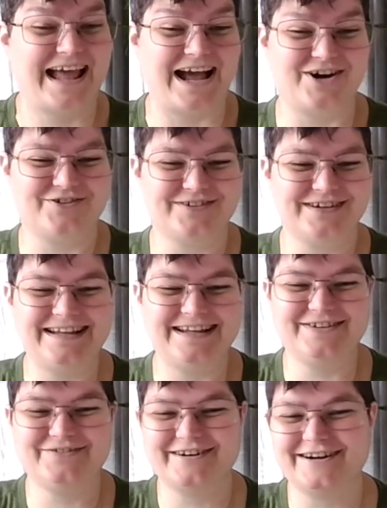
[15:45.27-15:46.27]
how
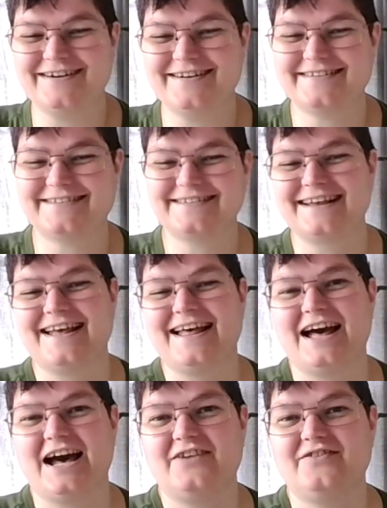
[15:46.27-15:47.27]
it works.
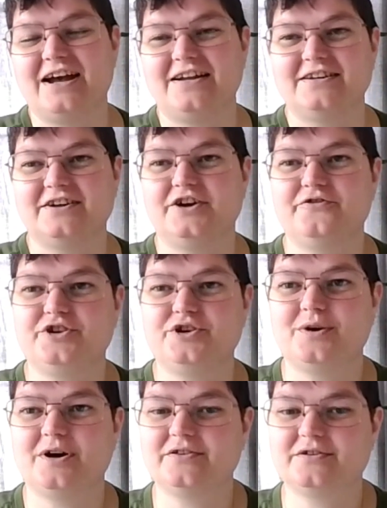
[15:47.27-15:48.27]
I've had a
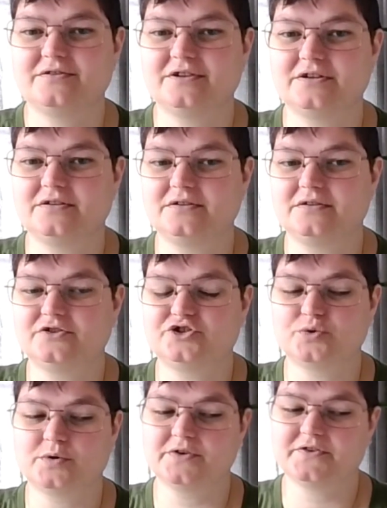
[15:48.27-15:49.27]
few other little
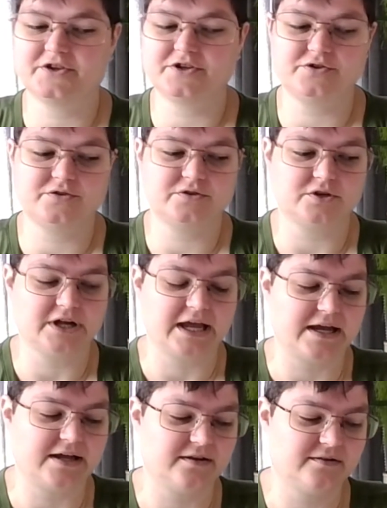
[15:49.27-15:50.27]
shorts that you can look
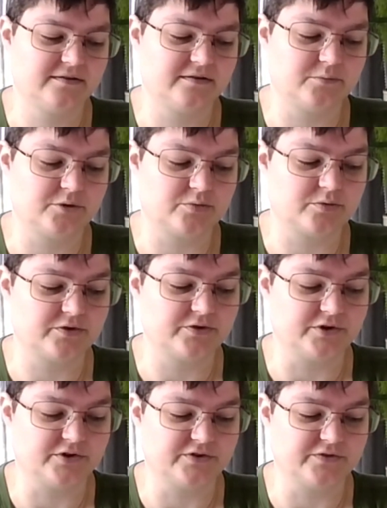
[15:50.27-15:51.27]
at some of the
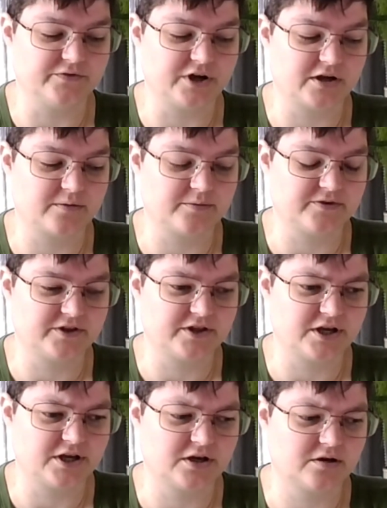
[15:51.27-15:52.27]
results of documents, I
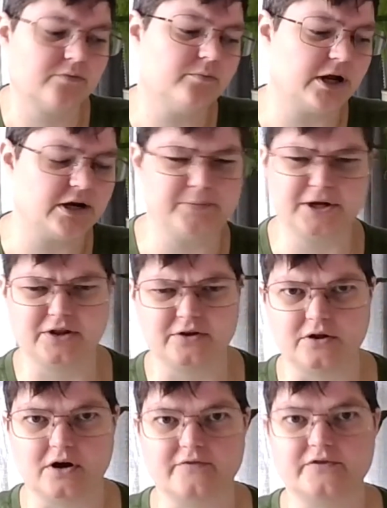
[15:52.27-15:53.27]
think. It might have been in the
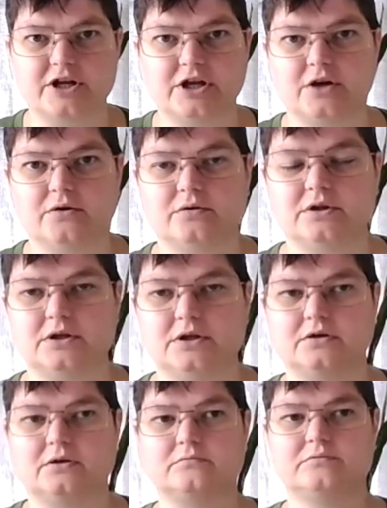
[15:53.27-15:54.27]
long video in
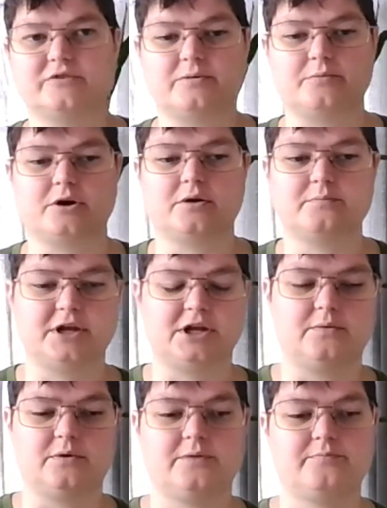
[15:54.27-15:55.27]
there somewhere
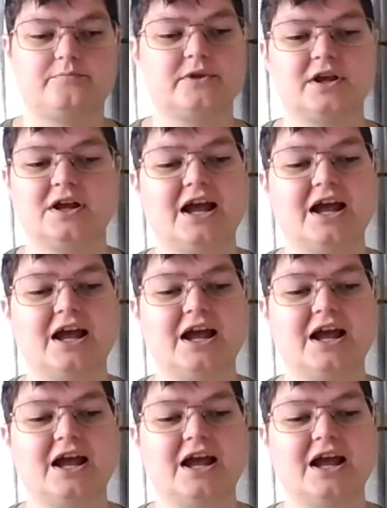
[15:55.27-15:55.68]
in my